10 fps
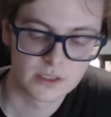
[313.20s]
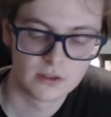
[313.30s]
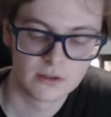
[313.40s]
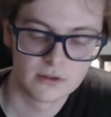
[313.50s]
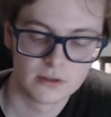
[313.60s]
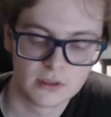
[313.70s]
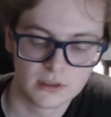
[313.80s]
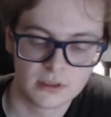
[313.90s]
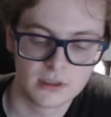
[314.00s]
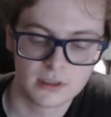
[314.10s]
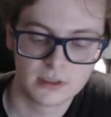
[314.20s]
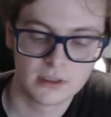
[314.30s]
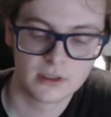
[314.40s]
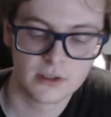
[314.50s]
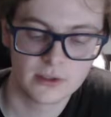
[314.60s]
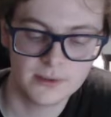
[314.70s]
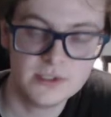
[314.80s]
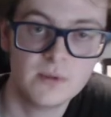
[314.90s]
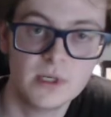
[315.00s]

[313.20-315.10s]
So this